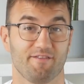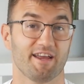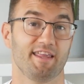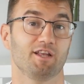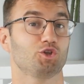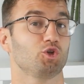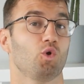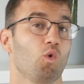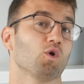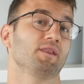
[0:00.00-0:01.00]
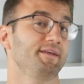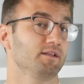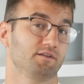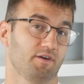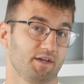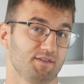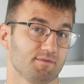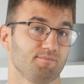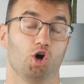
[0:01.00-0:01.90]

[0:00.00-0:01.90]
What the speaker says: financial, or legal advice.